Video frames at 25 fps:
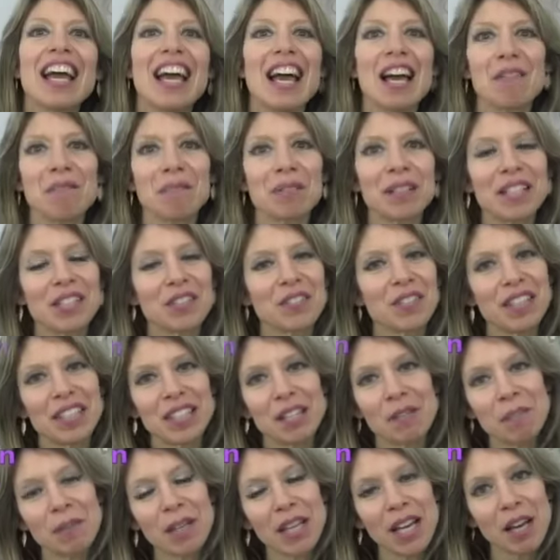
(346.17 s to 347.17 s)
And please
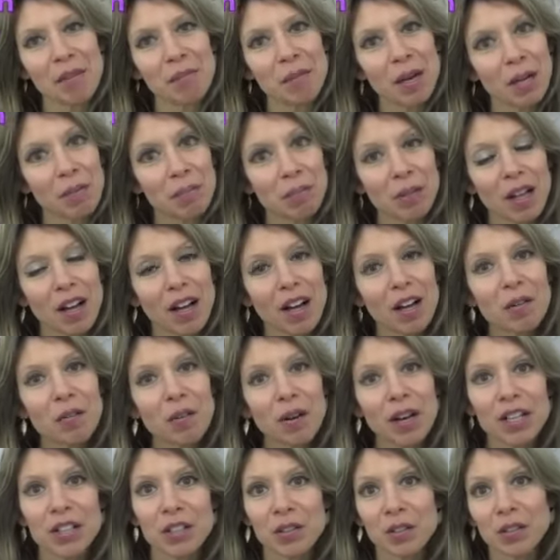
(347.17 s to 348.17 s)
visit me at my blog,
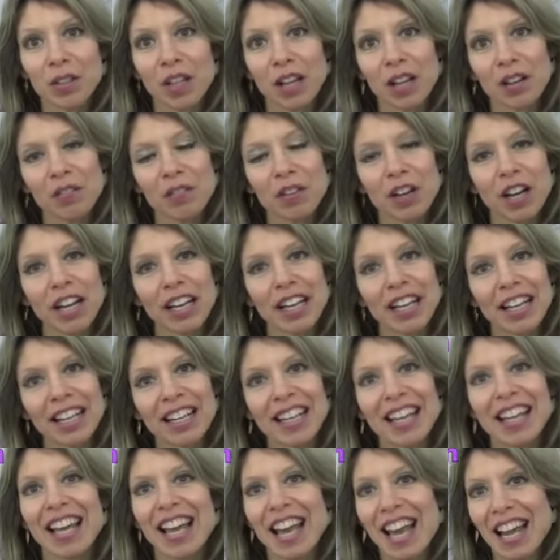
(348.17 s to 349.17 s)
where I do a lot of
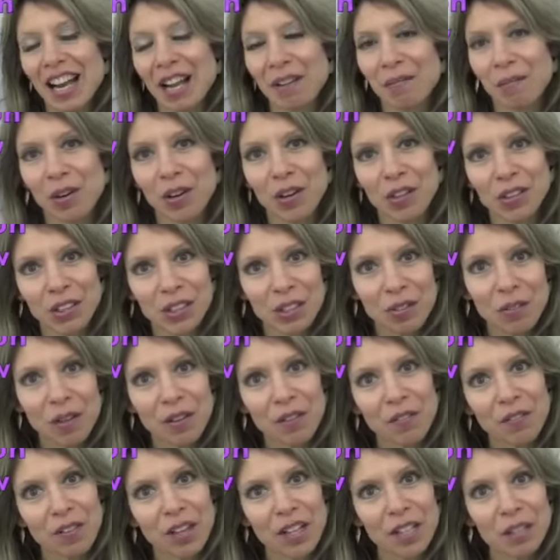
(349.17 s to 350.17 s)
writing, and I'm also
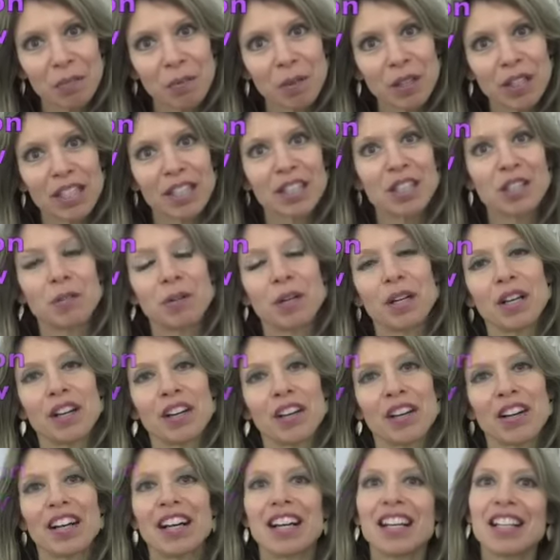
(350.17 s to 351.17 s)
on Facebook and
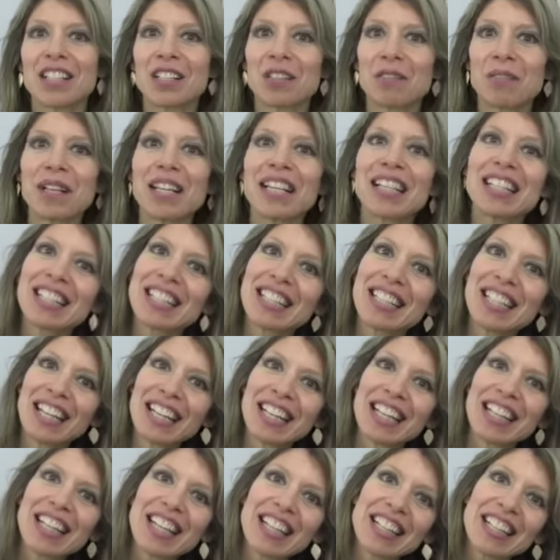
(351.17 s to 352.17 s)
Twitter, so we can stay
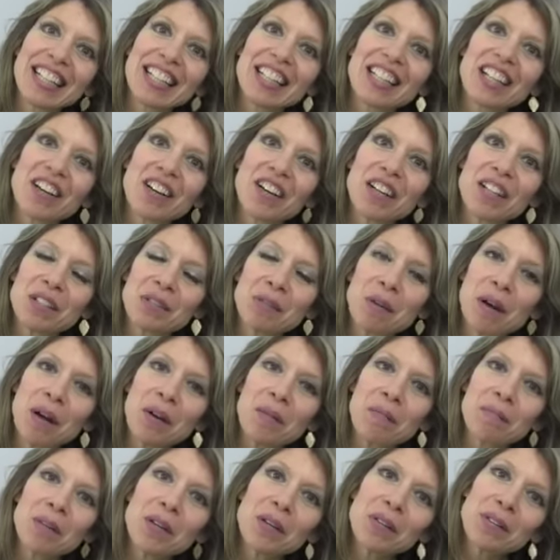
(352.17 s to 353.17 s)
connected there as well.